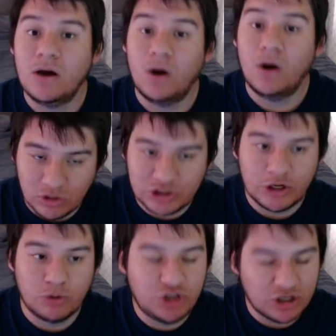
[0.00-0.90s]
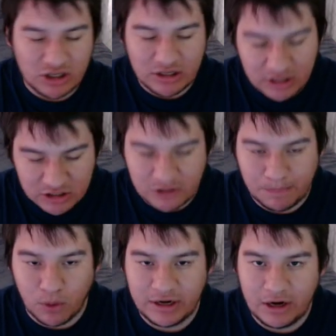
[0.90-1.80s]
Also, just a good
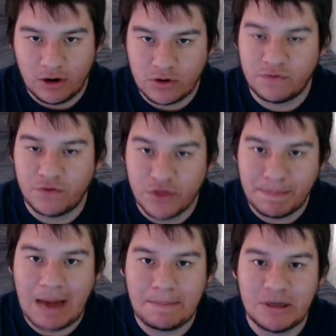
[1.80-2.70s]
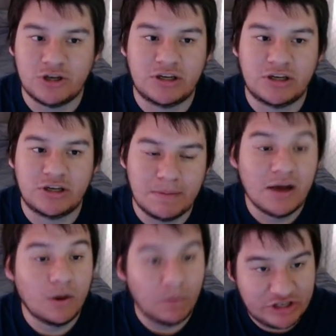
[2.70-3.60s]
support character for the Batman Ninja team,
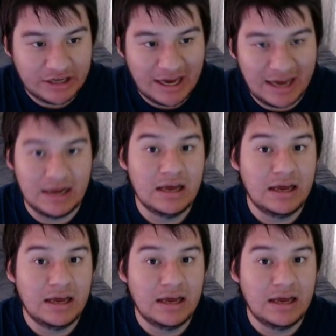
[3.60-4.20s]
which again,